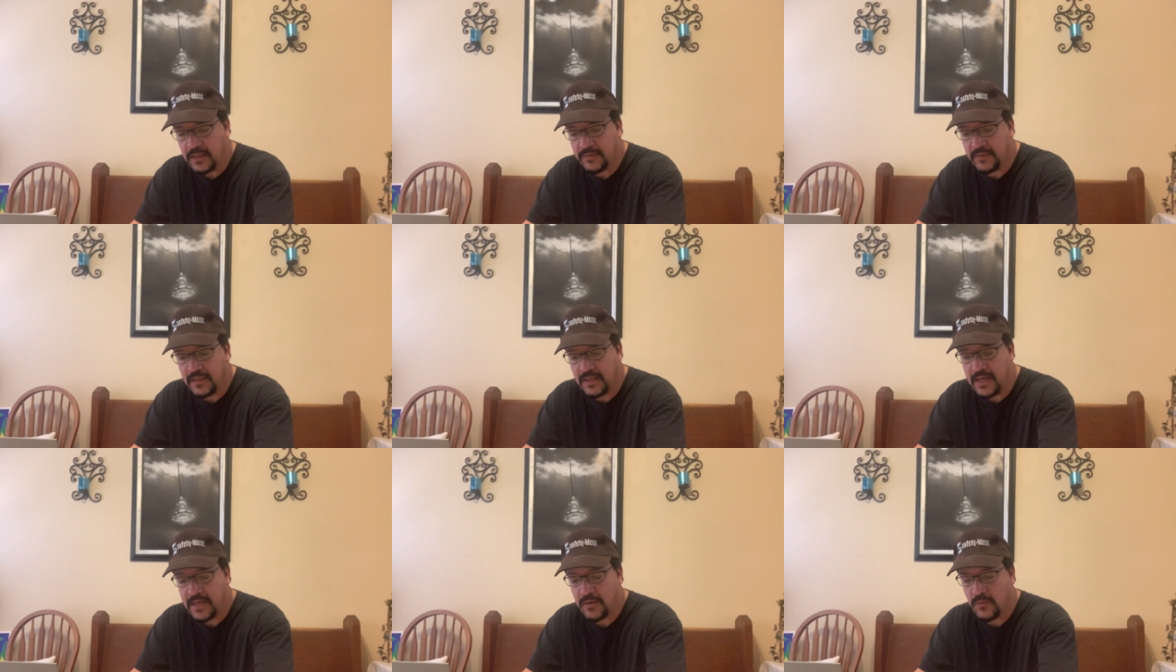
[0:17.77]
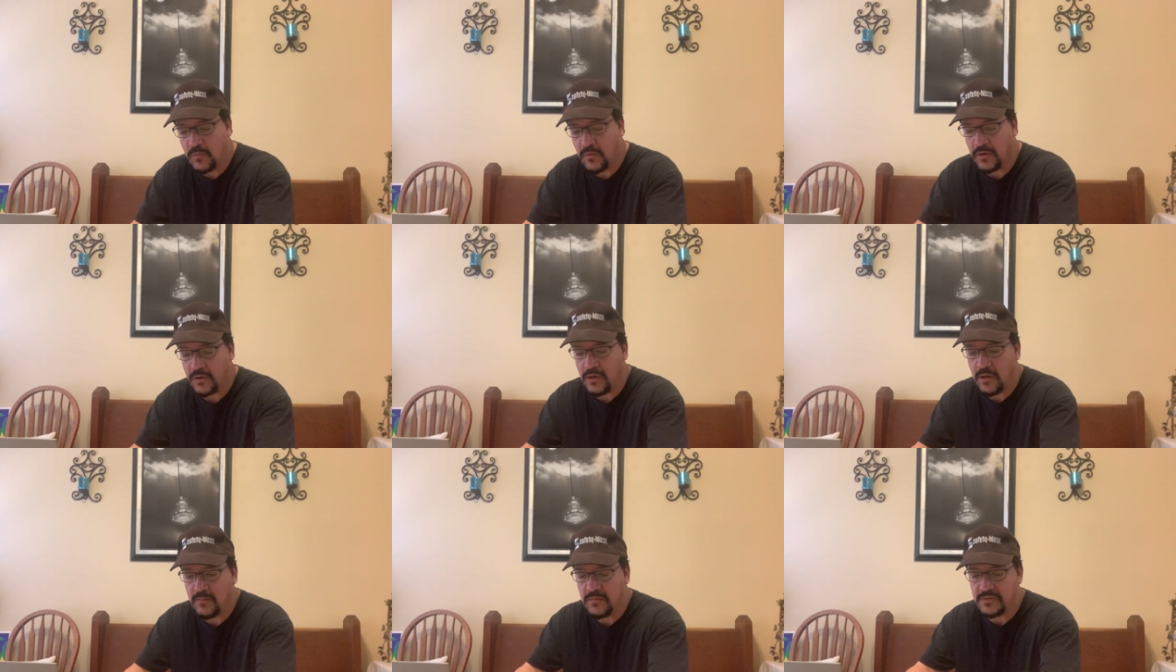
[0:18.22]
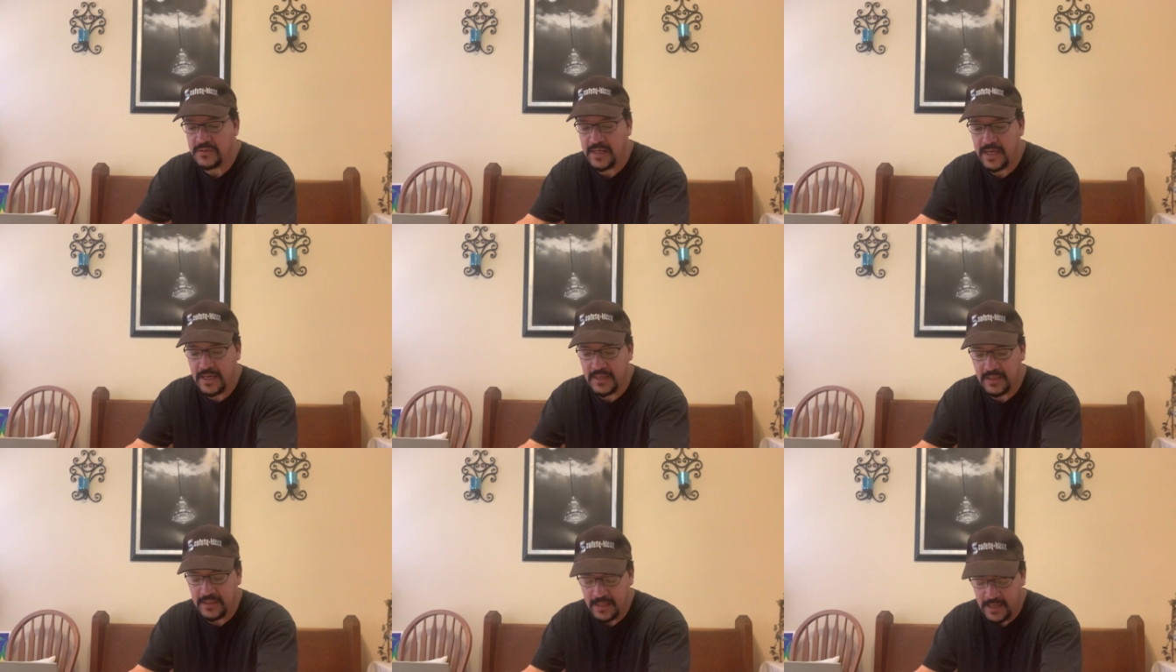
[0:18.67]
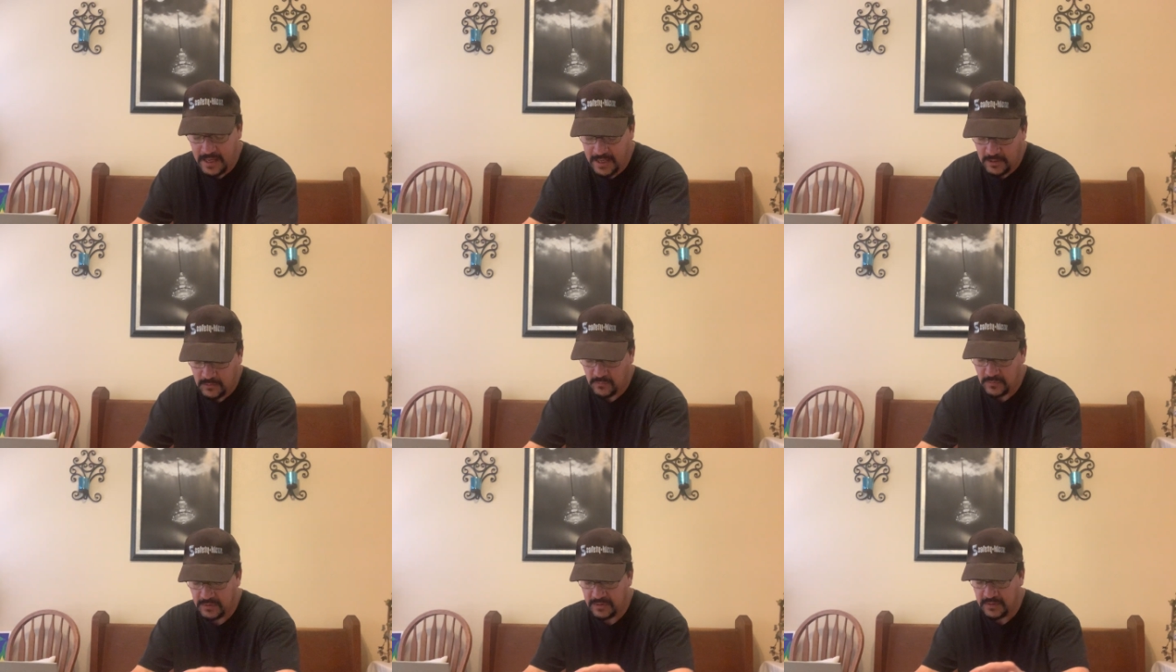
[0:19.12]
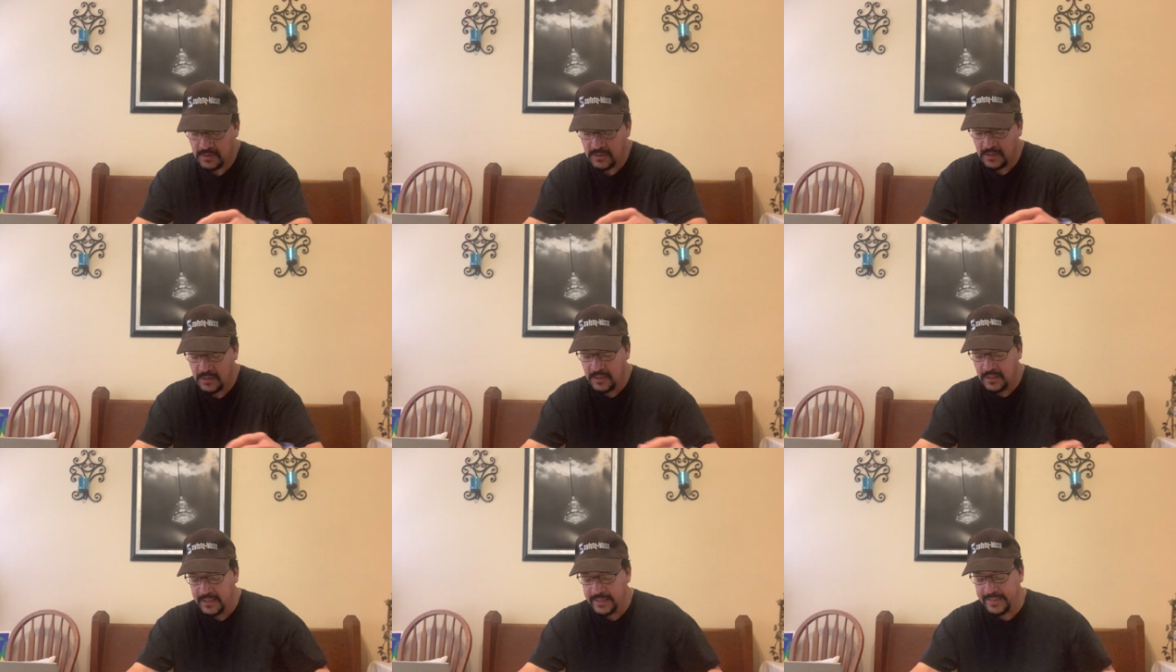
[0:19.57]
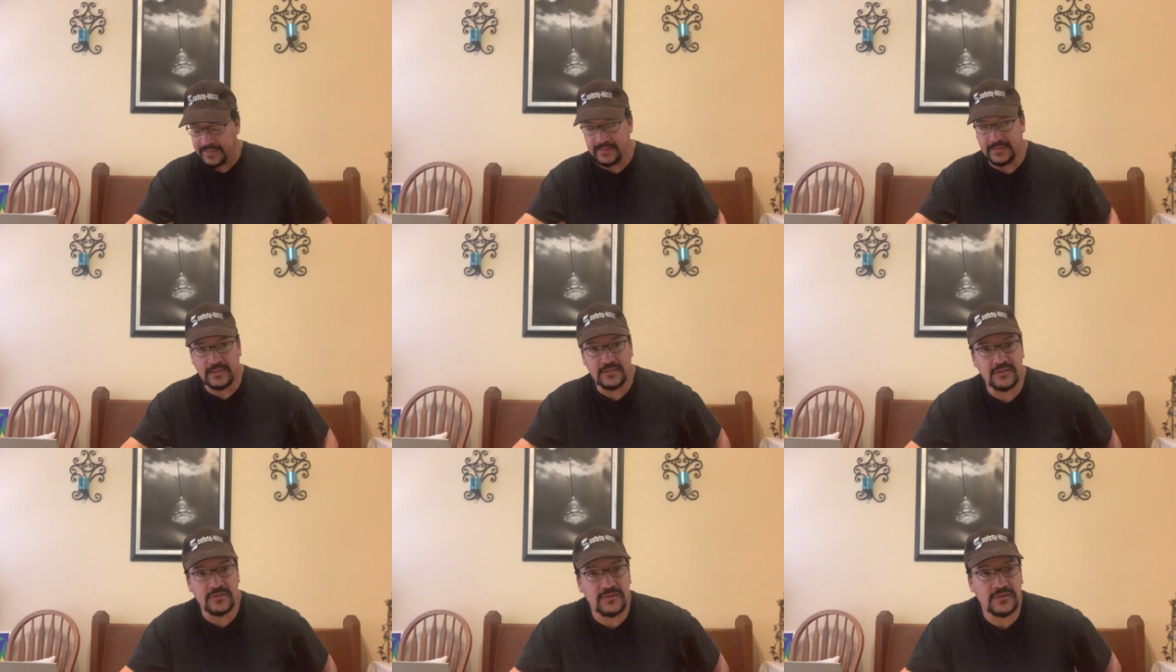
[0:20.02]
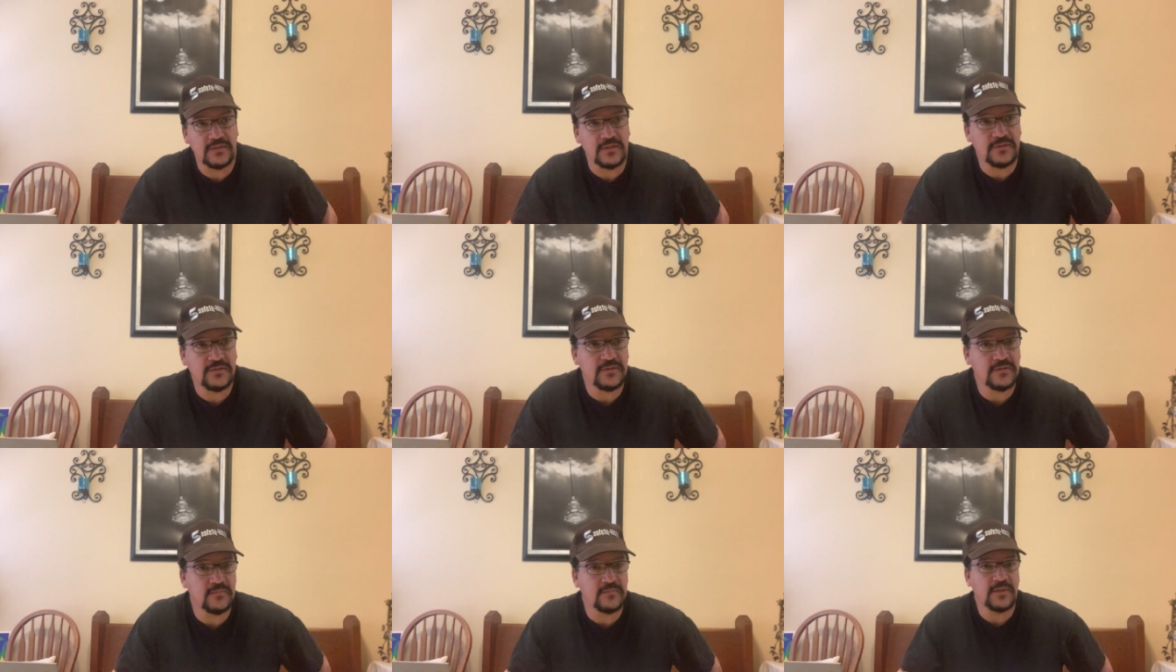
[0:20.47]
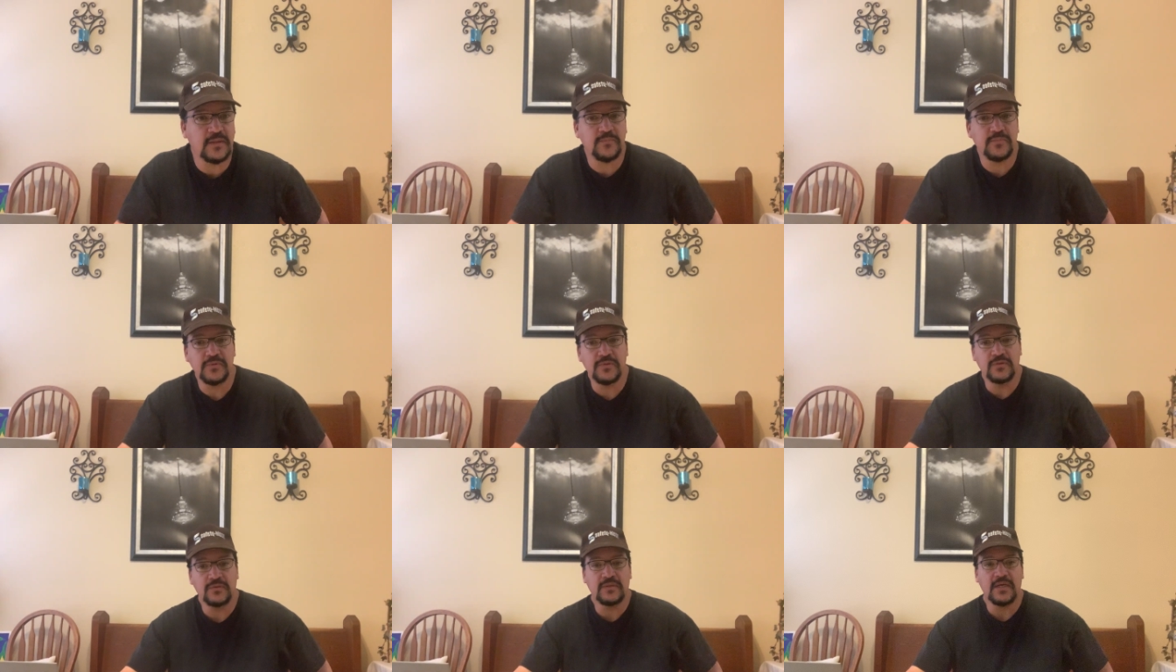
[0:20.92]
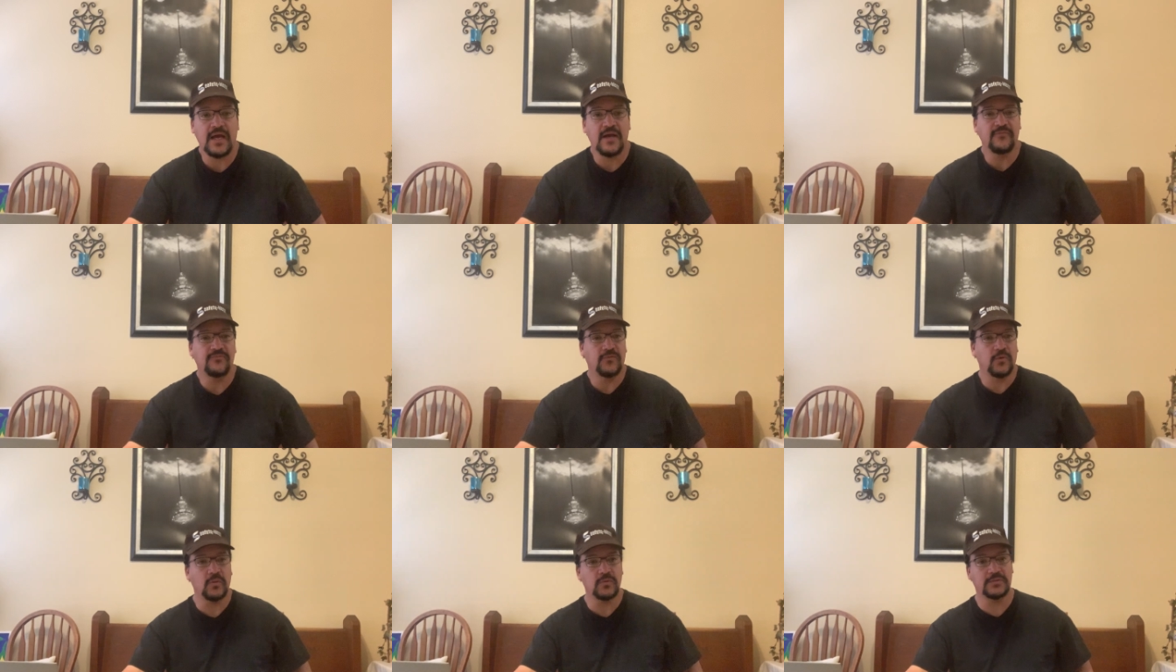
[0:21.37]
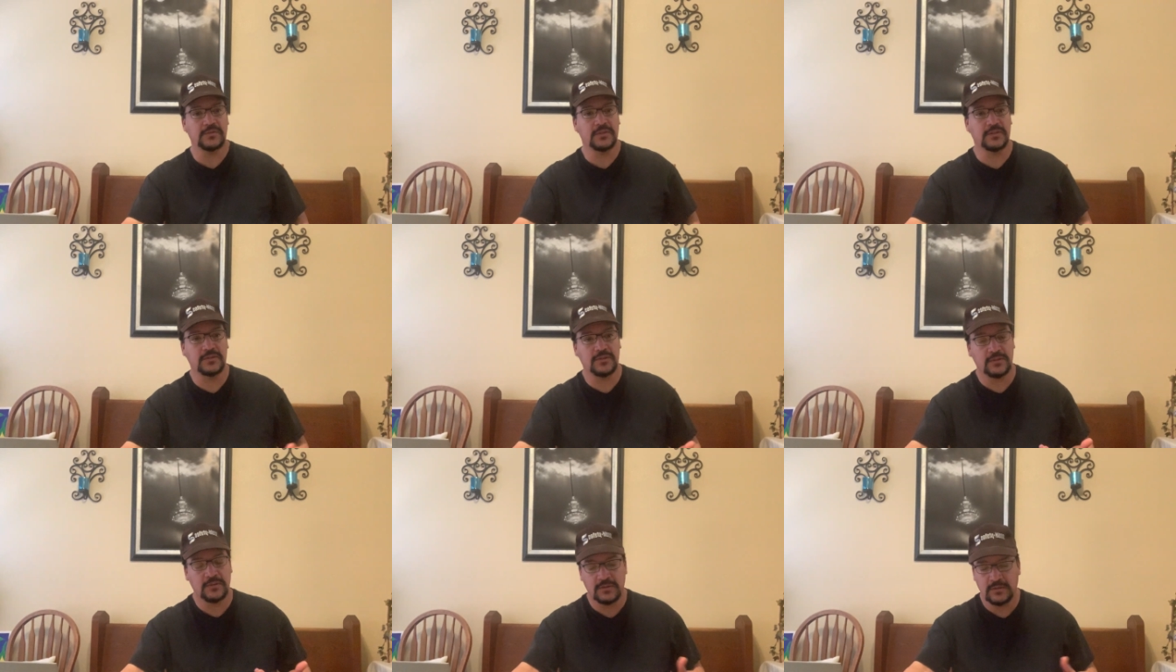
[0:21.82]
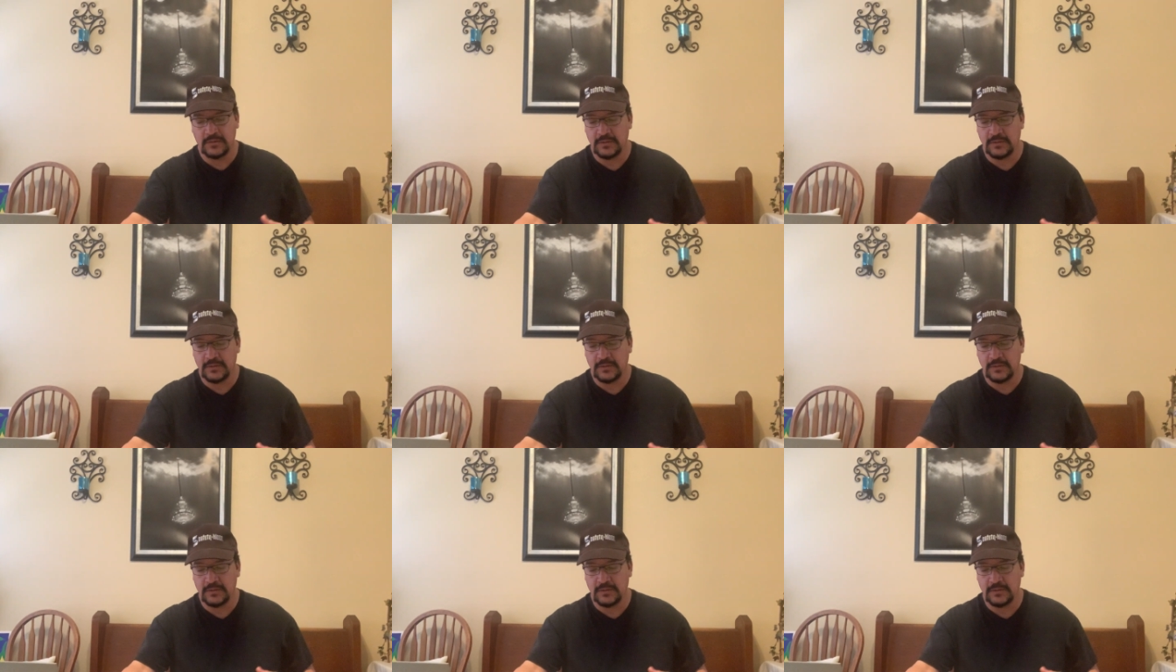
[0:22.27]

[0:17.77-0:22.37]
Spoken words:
They kind of work almost hand in hand with ignition system that produce high voltage,